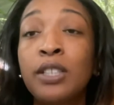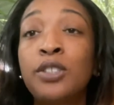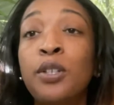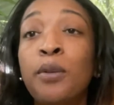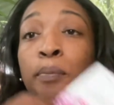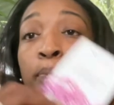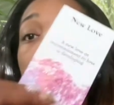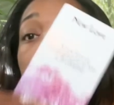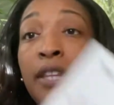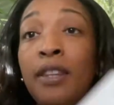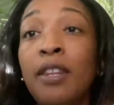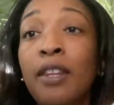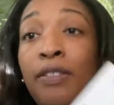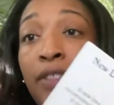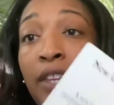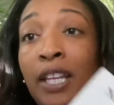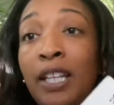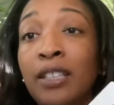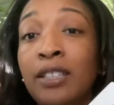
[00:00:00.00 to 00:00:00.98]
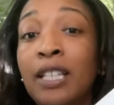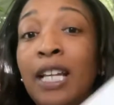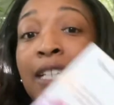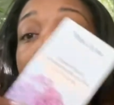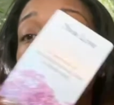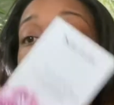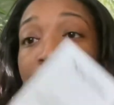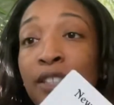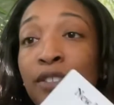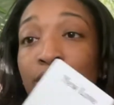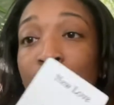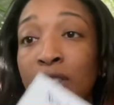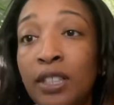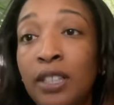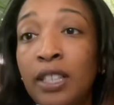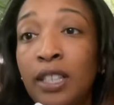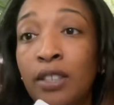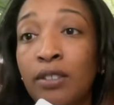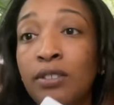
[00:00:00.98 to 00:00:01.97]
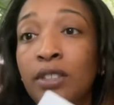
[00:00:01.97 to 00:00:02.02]
to be the thing that seals the
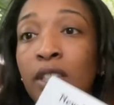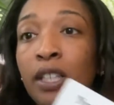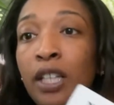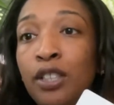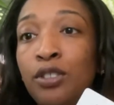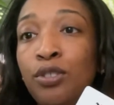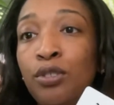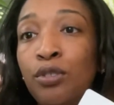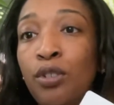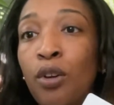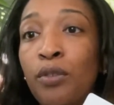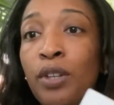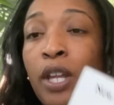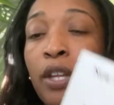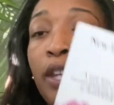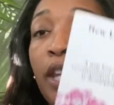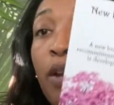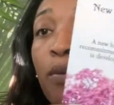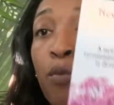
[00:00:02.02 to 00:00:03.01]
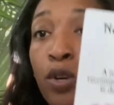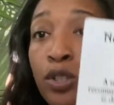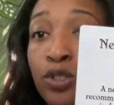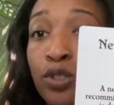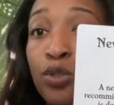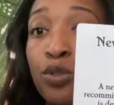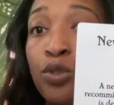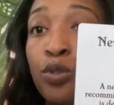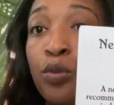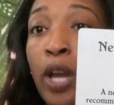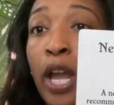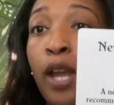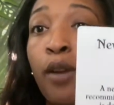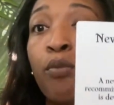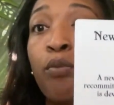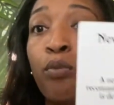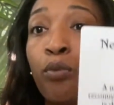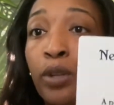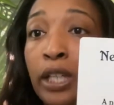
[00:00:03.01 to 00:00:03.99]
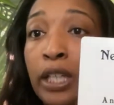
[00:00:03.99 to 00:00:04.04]
deal to let you know that they want to do a
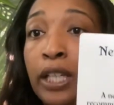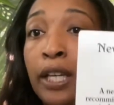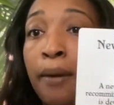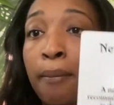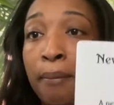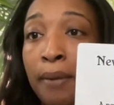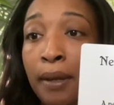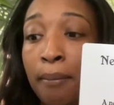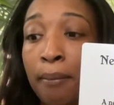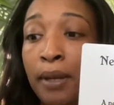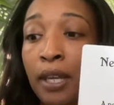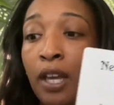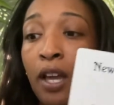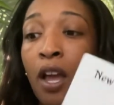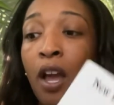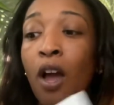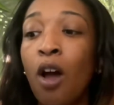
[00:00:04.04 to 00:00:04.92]
recommitment,